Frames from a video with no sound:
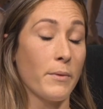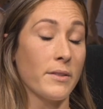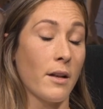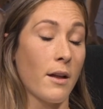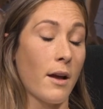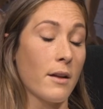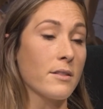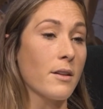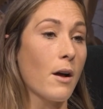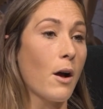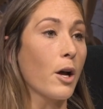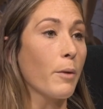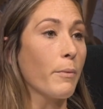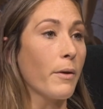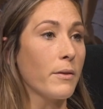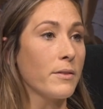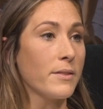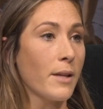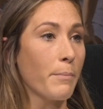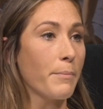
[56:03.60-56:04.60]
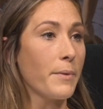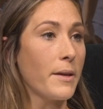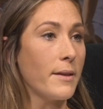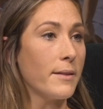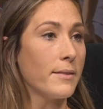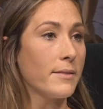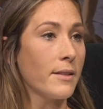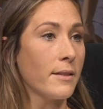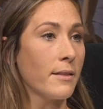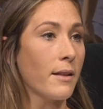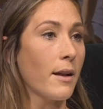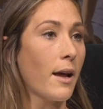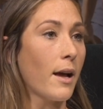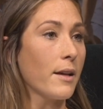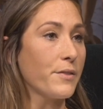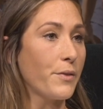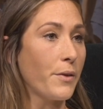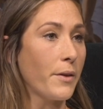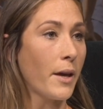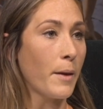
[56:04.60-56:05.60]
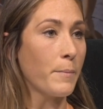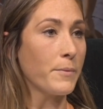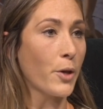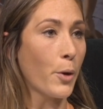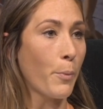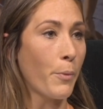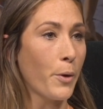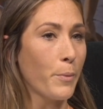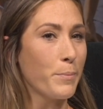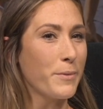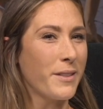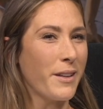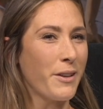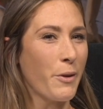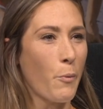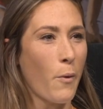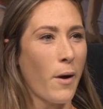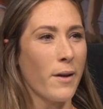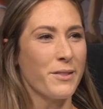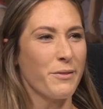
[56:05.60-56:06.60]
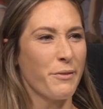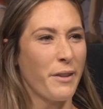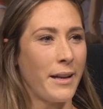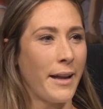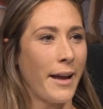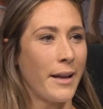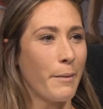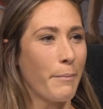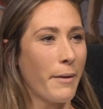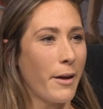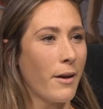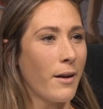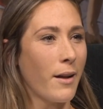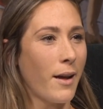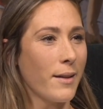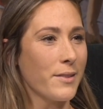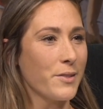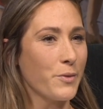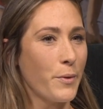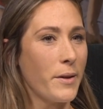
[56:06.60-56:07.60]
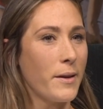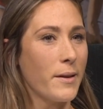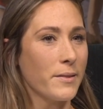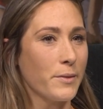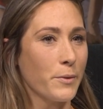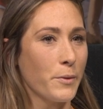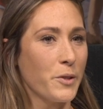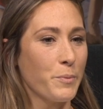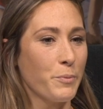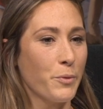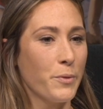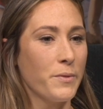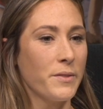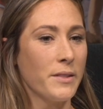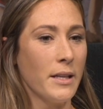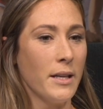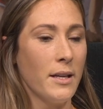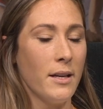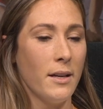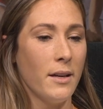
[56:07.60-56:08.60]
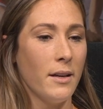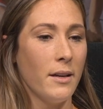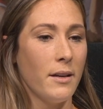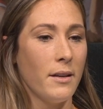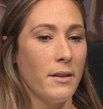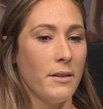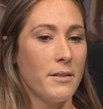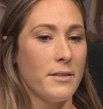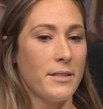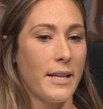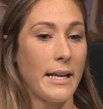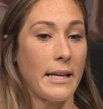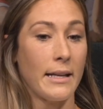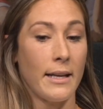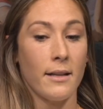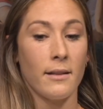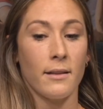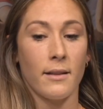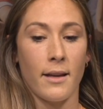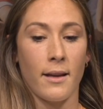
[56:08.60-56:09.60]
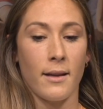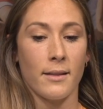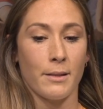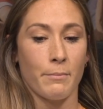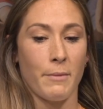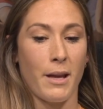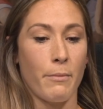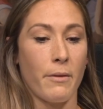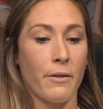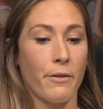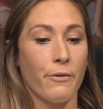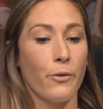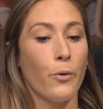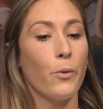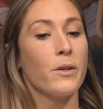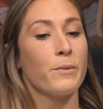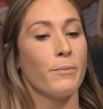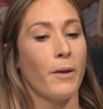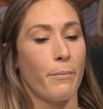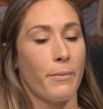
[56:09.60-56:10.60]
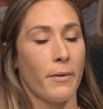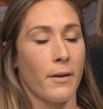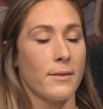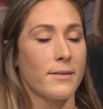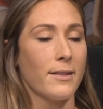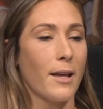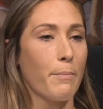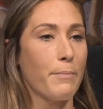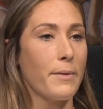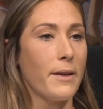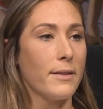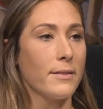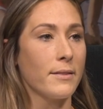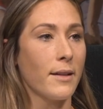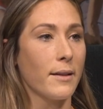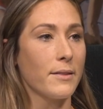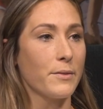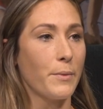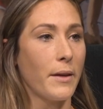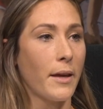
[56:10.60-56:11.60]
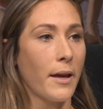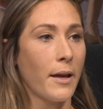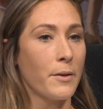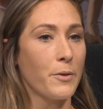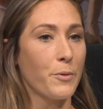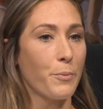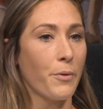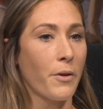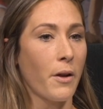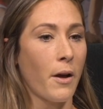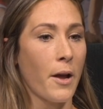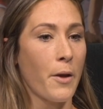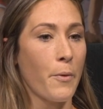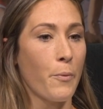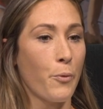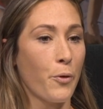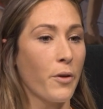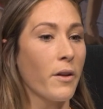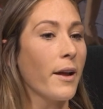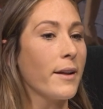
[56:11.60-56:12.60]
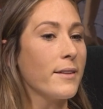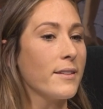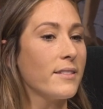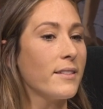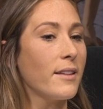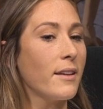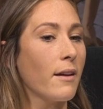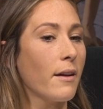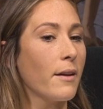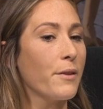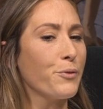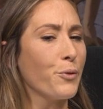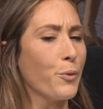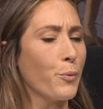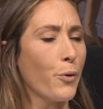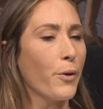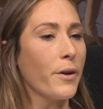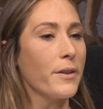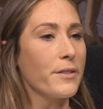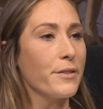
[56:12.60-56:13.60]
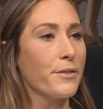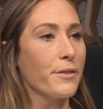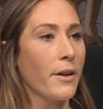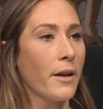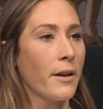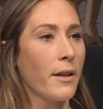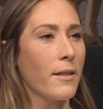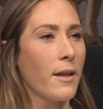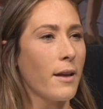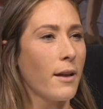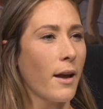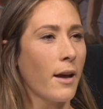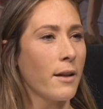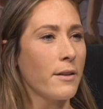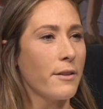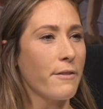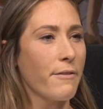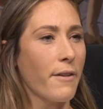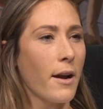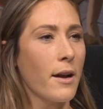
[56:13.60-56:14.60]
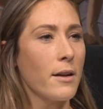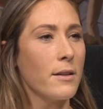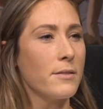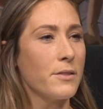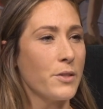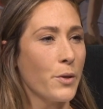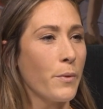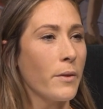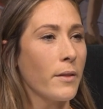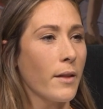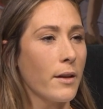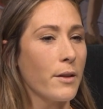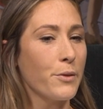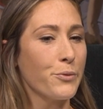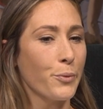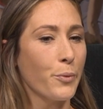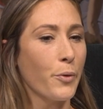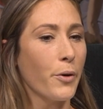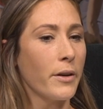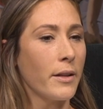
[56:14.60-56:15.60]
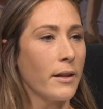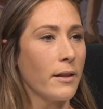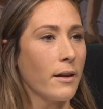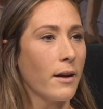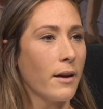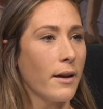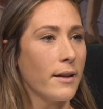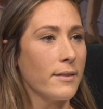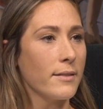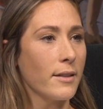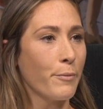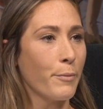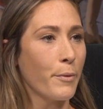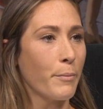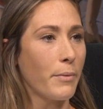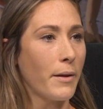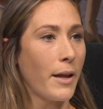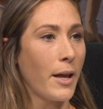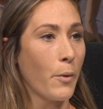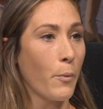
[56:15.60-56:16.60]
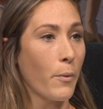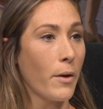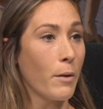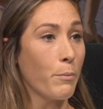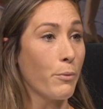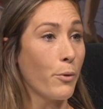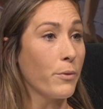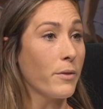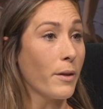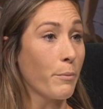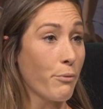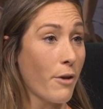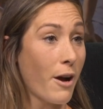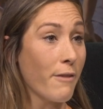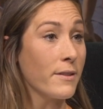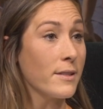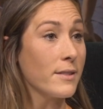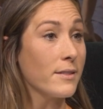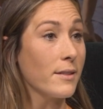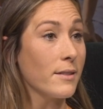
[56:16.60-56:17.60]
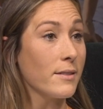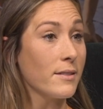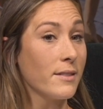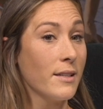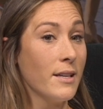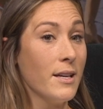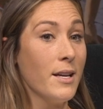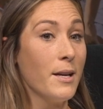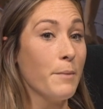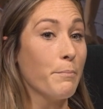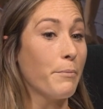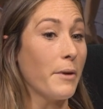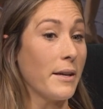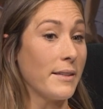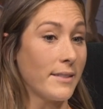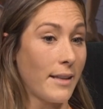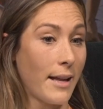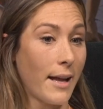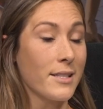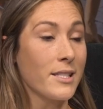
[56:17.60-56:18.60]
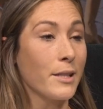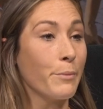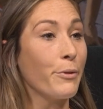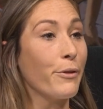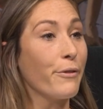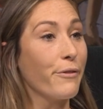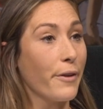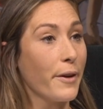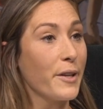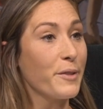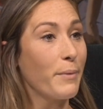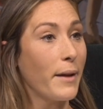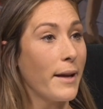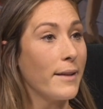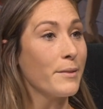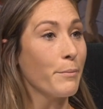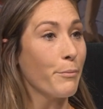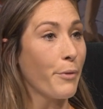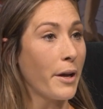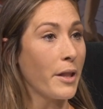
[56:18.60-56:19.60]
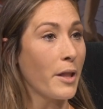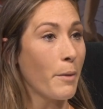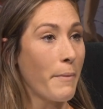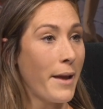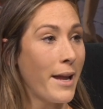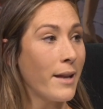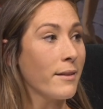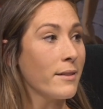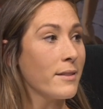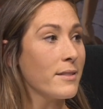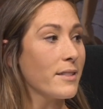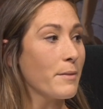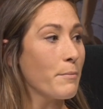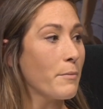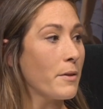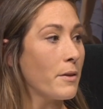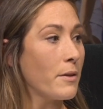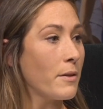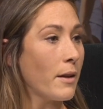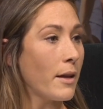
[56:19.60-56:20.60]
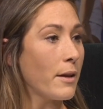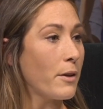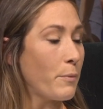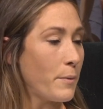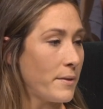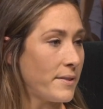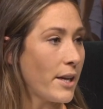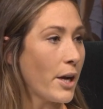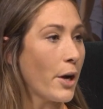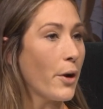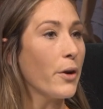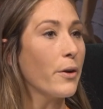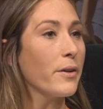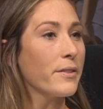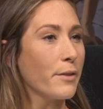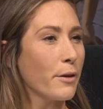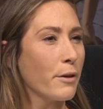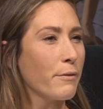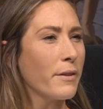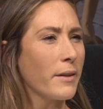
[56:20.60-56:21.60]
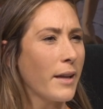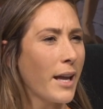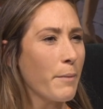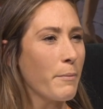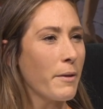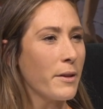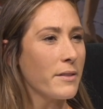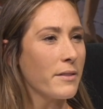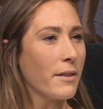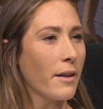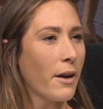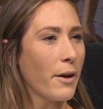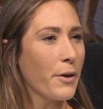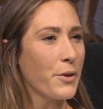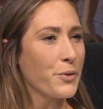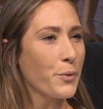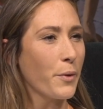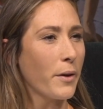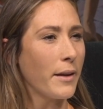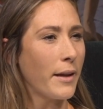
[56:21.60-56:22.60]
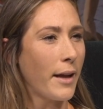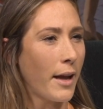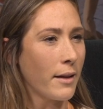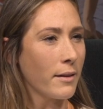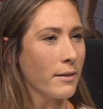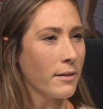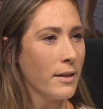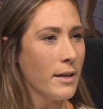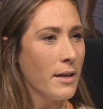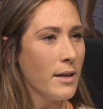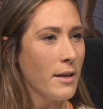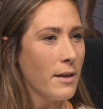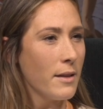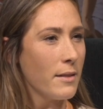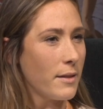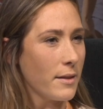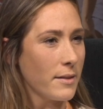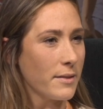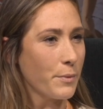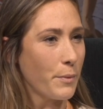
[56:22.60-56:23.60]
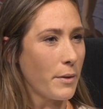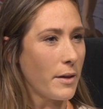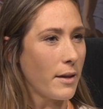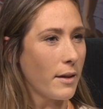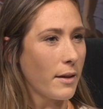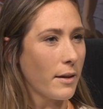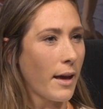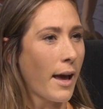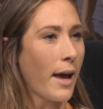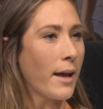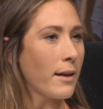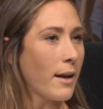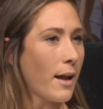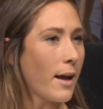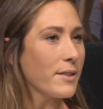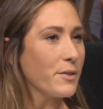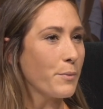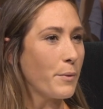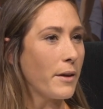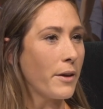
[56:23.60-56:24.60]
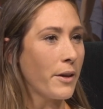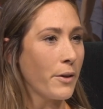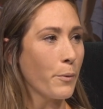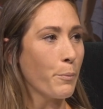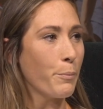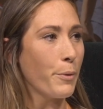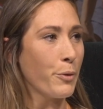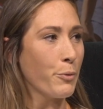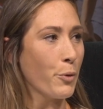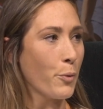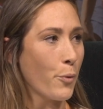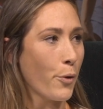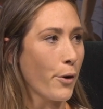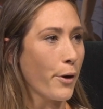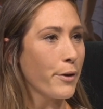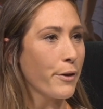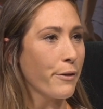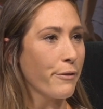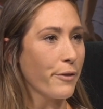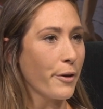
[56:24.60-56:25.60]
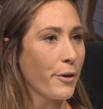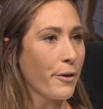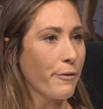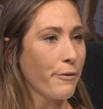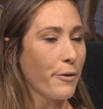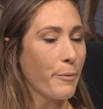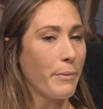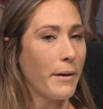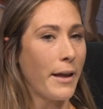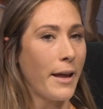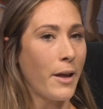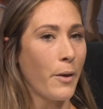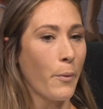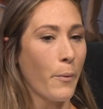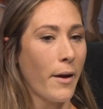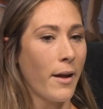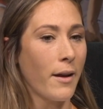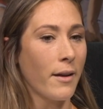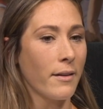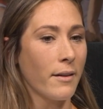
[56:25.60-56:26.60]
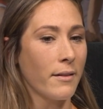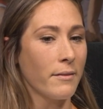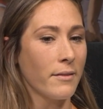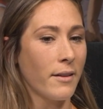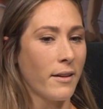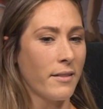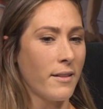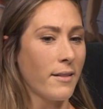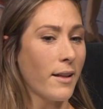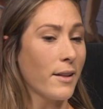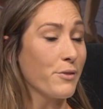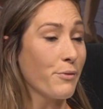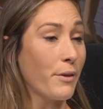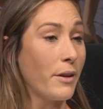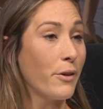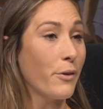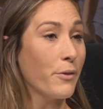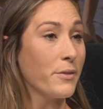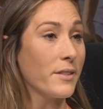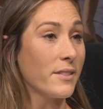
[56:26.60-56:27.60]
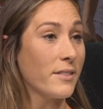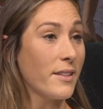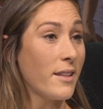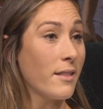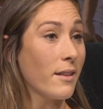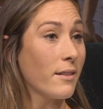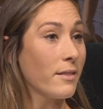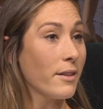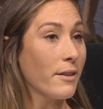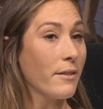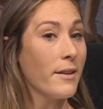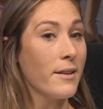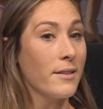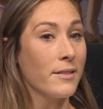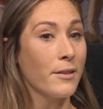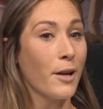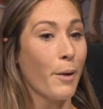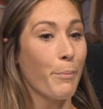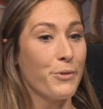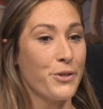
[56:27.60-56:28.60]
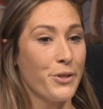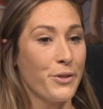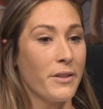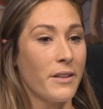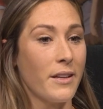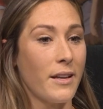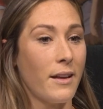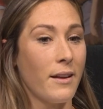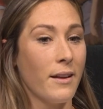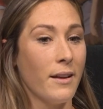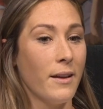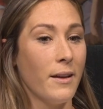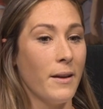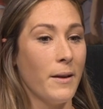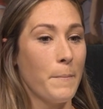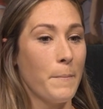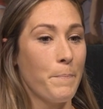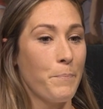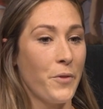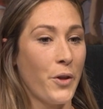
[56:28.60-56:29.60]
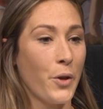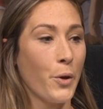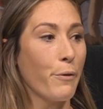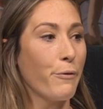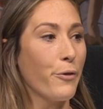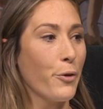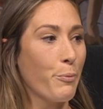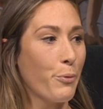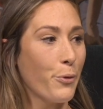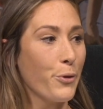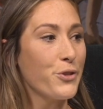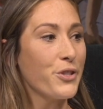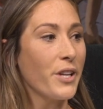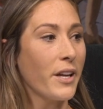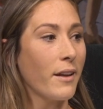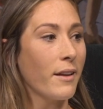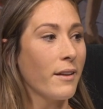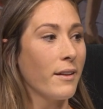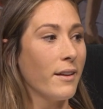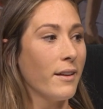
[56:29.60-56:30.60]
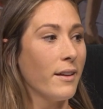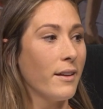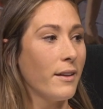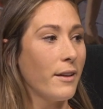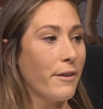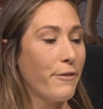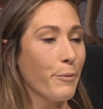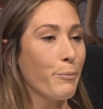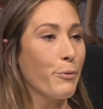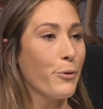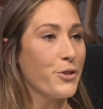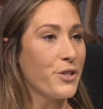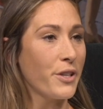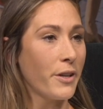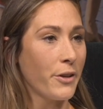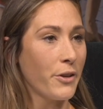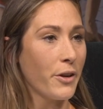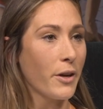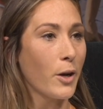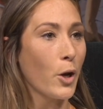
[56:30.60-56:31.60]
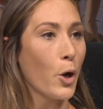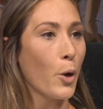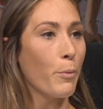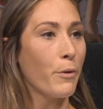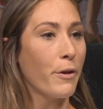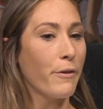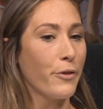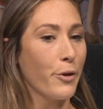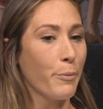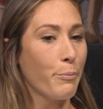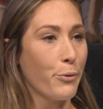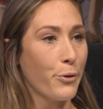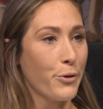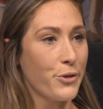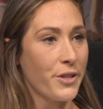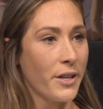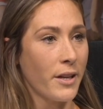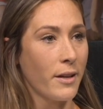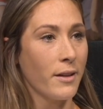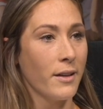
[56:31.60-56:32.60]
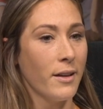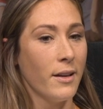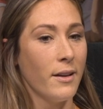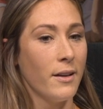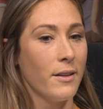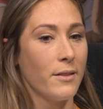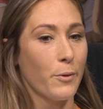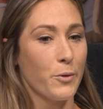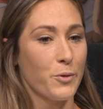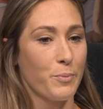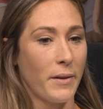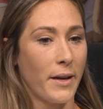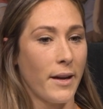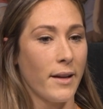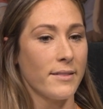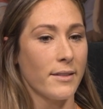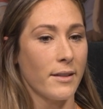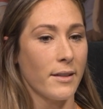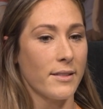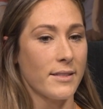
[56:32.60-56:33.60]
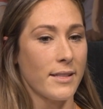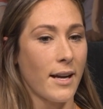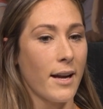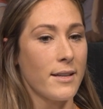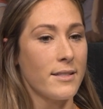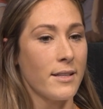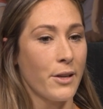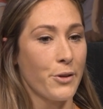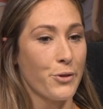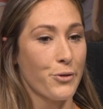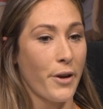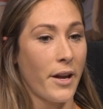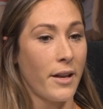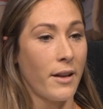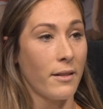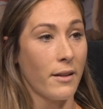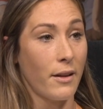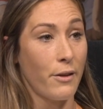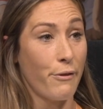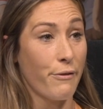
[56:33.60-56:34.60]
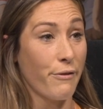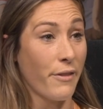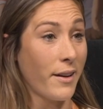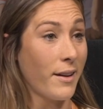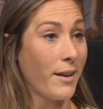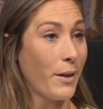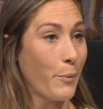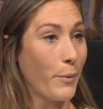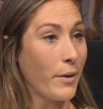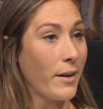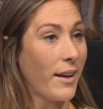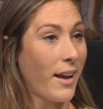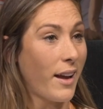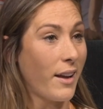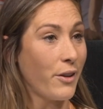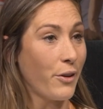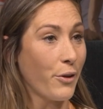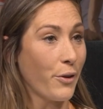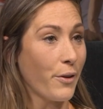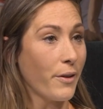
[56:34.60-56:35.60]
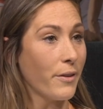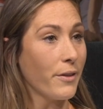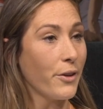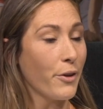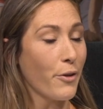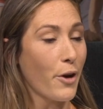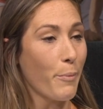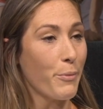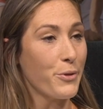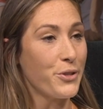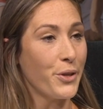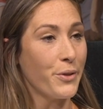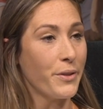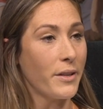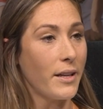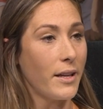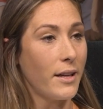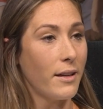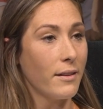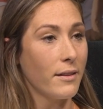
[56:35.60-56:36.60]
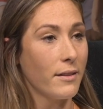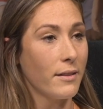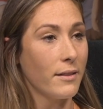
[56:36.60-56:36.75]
was a lot of talk about set piece in the last few games coming up to that, and it wasn't really any better last week. So I suppose take little things, and maybe the focus might be on set piece next weekend. But I would like to see guys rewarded, and I think Andy Farrell is doing that. He's rewarding the guys that have been playing well, both at provinces, by selecting them in the first place and bringing them in. And like we see, Eric O'Sullivan came into the Irish squad again this week and last week, being rewarded for playing well. And I think that's really good to see, that there is an opportunity. If you're pushing in your club, and if you're pushing those players that are starting in training, that you finally will get your opportunity.